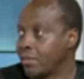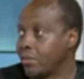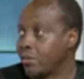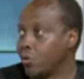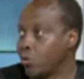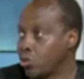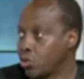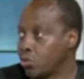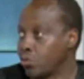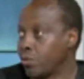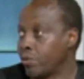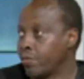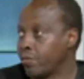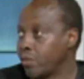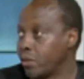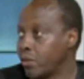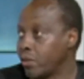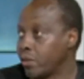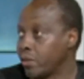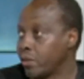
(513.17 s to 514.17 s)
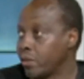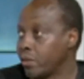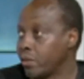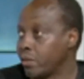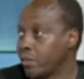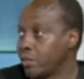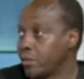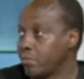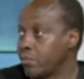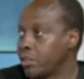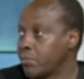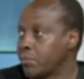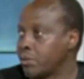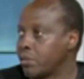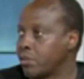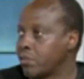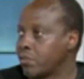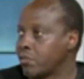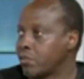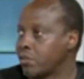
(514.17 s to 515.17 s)
goes with the
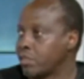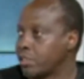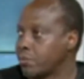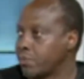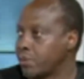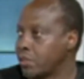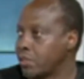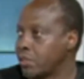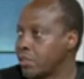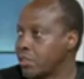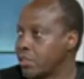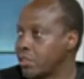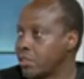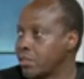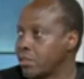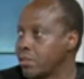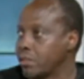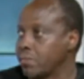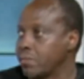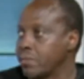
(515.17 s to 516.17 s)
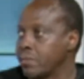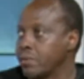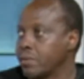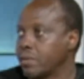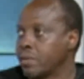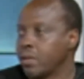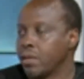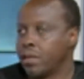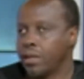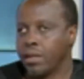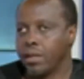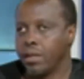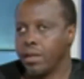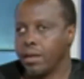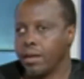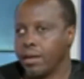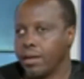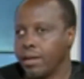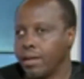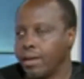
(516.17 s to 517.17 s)
establishment of Rwanda Space Agency.
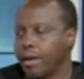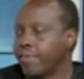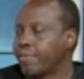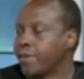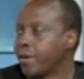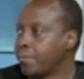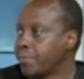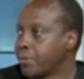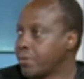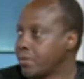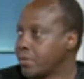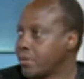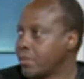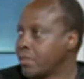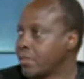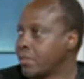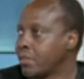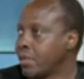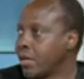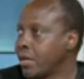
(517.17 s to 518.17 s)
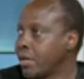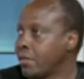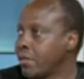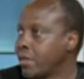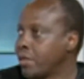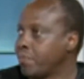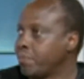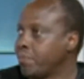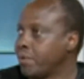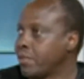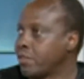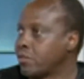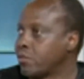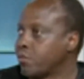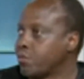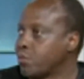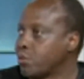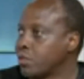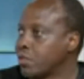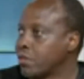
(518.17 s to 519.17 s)
They have campuses, they're in place
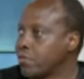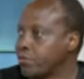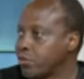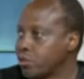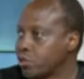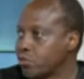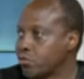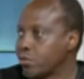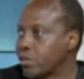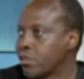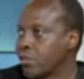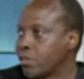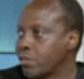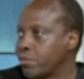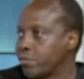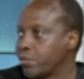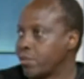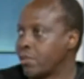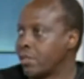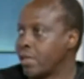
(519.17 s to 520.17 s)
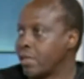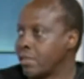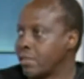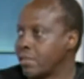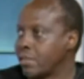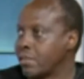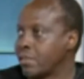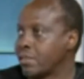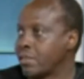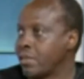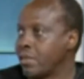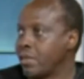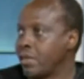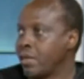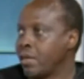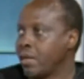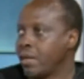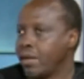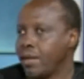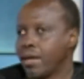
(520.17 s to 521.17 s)
of putting infrastructure for analytics
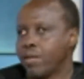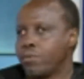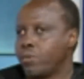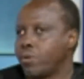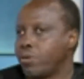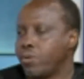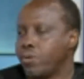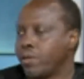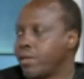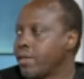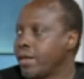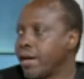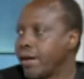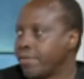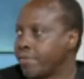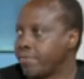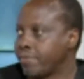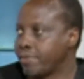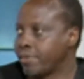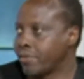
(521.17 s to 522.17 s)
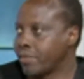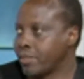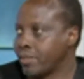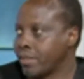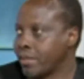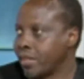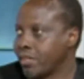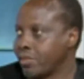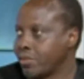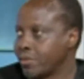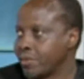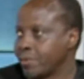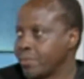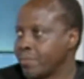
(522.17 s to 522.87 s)
that we couldn't have in the country.